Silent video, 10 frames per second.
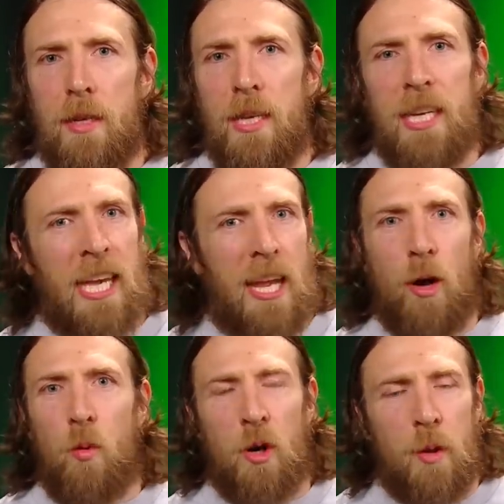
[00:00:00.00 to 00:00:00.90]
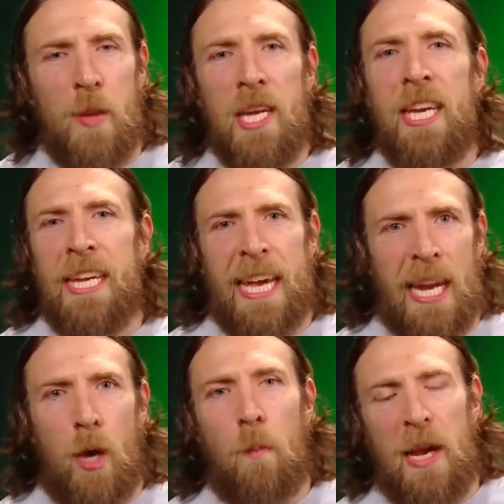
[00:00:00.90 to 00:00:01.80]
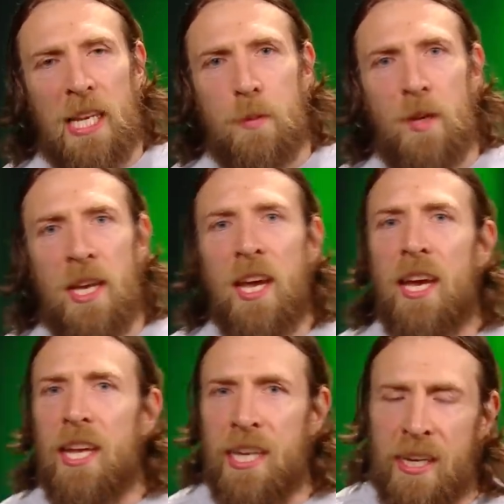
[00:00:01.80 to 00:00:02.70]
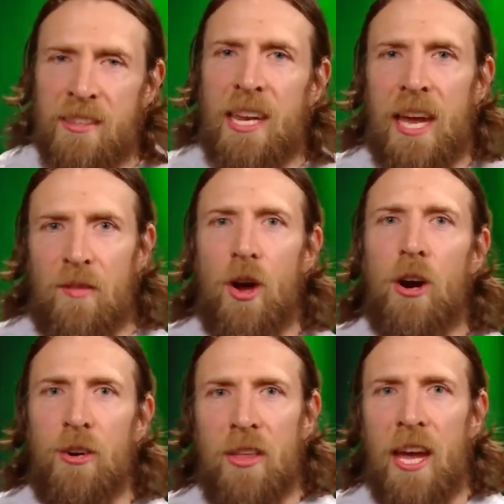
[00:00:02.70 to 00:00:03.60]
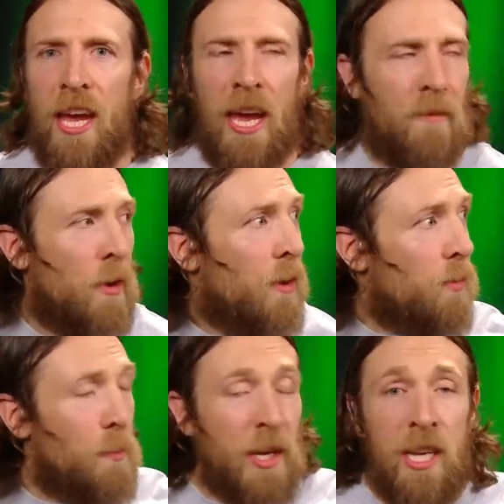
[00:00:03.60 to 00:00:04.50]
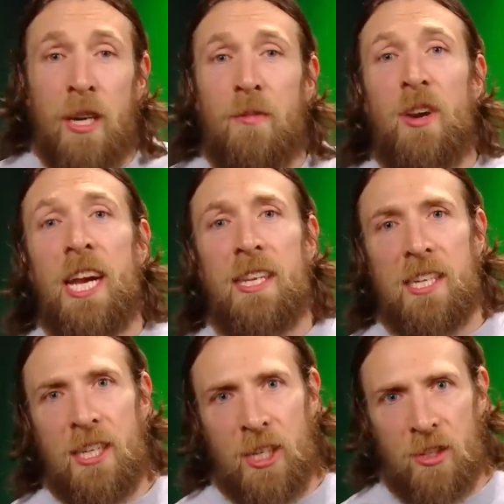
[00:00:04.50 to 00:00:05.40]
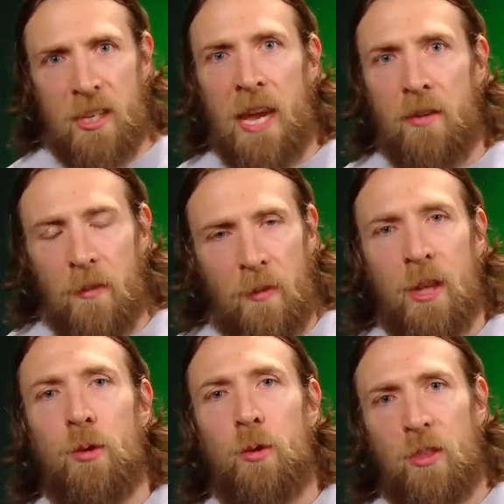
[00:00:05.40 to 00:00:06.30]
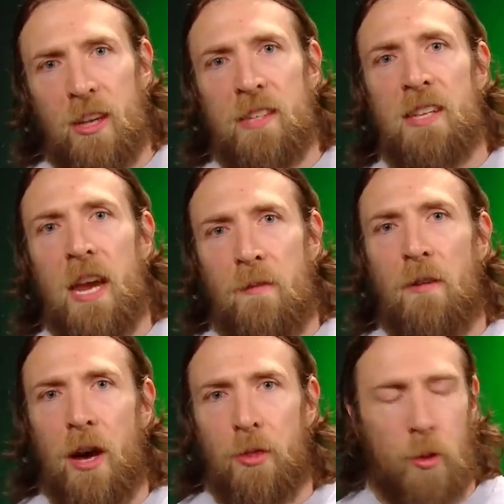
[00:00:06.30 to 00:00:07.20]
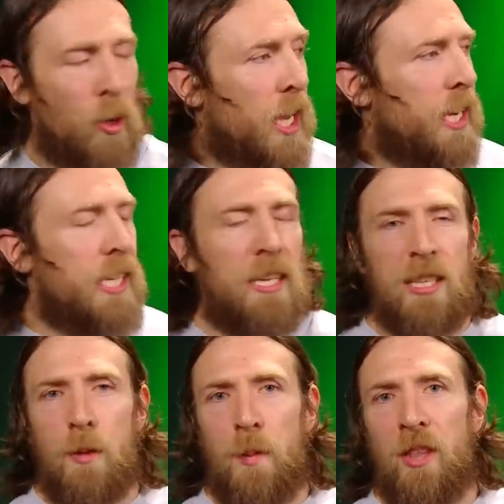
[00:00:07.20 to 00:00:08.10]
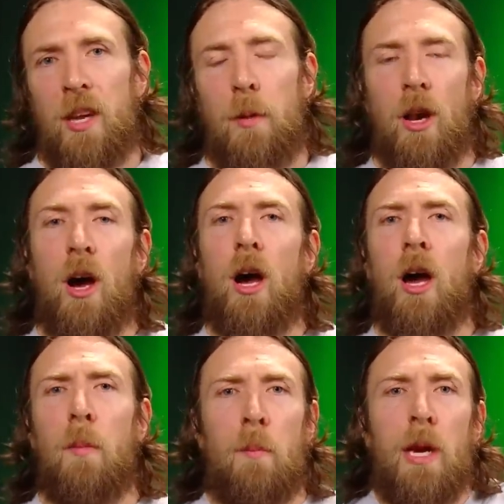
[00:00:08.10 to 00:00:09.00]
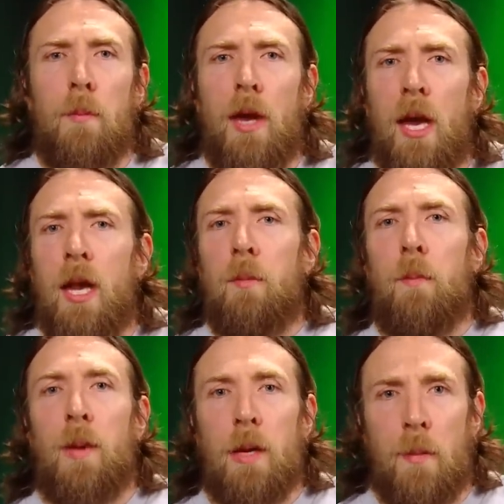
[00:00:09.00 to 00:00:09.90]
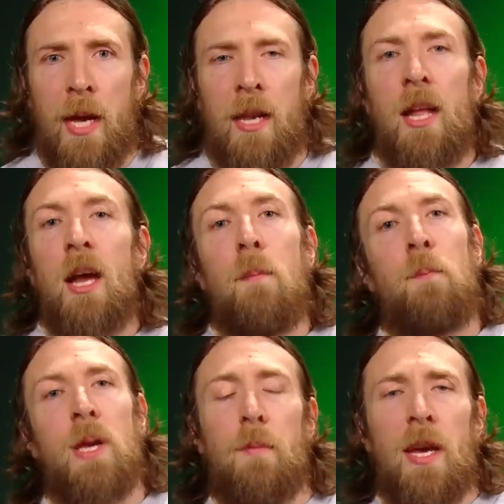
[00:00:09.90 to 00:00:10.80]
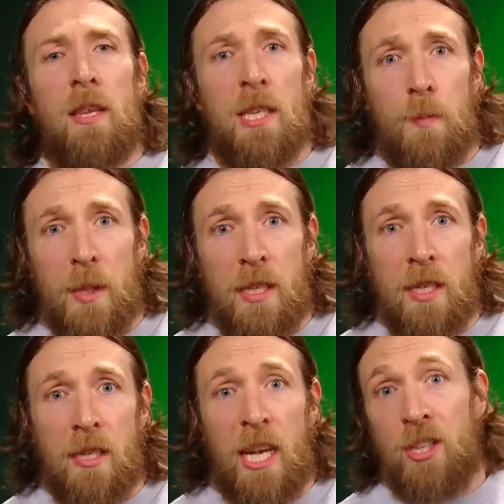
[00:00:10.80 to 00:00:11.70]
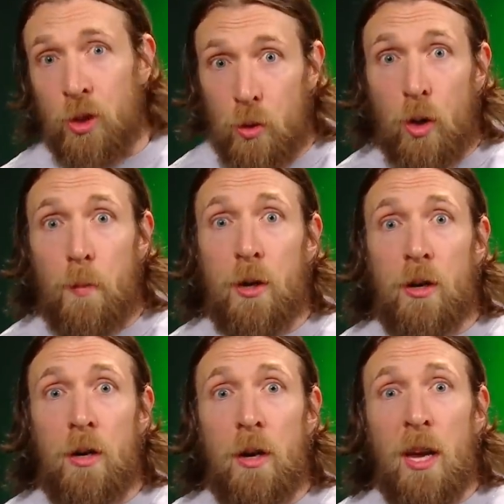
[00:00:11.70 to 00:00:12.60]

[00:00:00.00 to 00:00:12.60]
He can't outwork me, he can't outpace me, and he doesn't have the heart that I have from being here for 18 years and having to fight through the things that I've fought through. He does the big thing about, oh, I'm a big man, I'm a big man. Big men in this business, as you know, Booker,